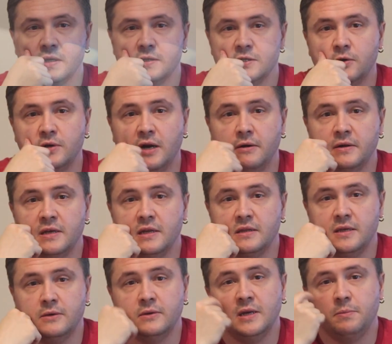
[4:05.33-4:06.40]
So currently
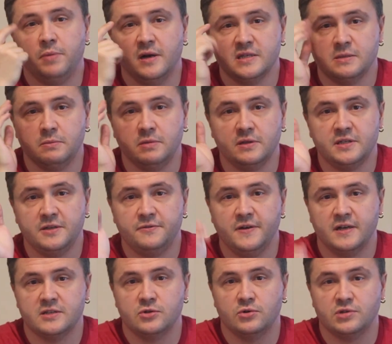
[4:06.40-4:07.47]
the only possible
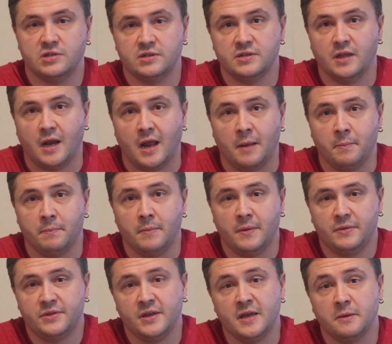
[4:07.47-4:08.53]
defect sources that I
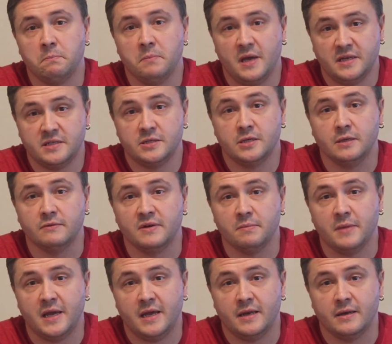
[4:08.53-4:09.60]
think may still
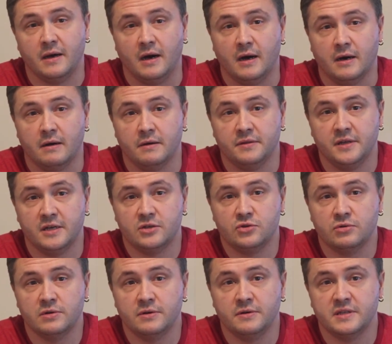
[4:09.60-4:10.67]
remain are the
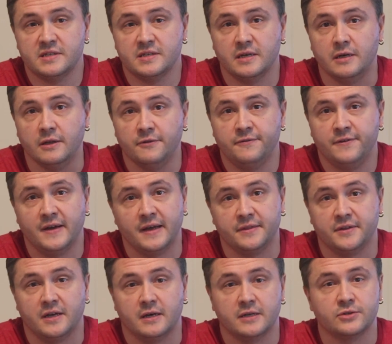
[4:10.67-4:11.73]
extruder itself
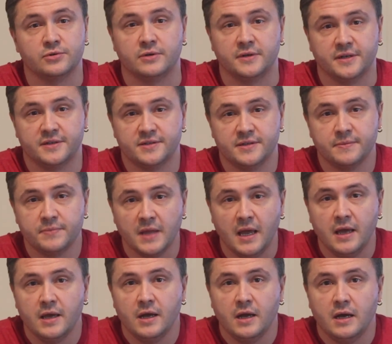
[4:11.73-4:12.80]
and the electronics.
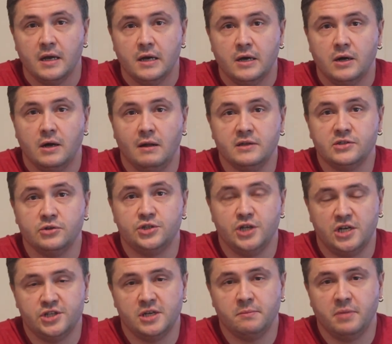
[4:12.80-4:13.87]
Also,
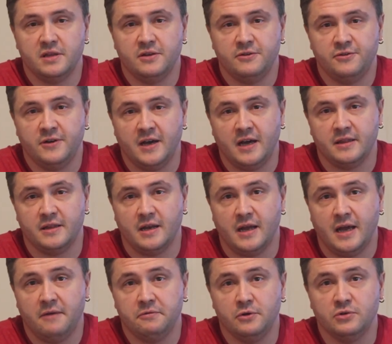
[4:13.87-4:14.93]
judging by the fact that
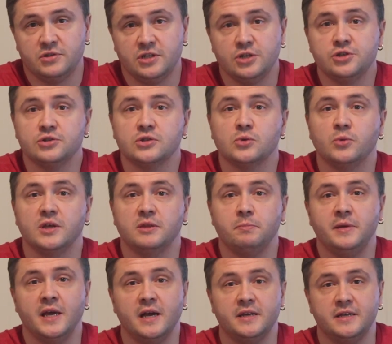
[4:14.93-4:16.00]
I have those issues
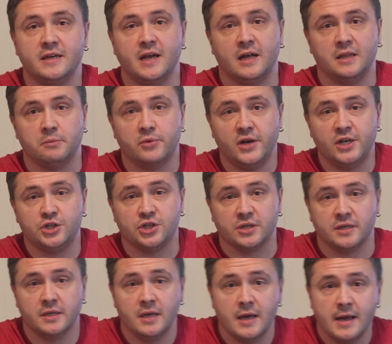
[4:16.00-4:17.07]
with PID
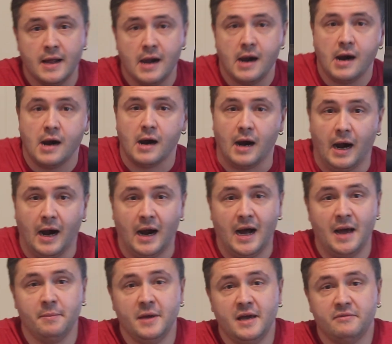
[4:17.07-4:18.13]
calibration,
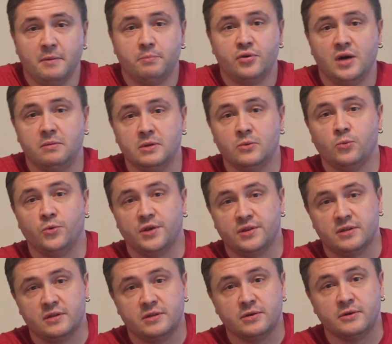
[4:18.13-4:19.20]
I may have a problem
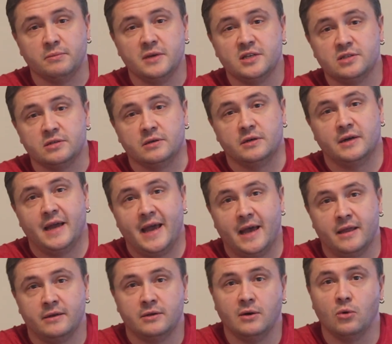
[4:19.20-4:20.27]
with the thermistor
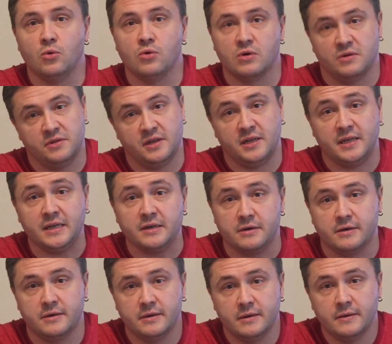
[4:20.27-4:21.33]
and/or the heater.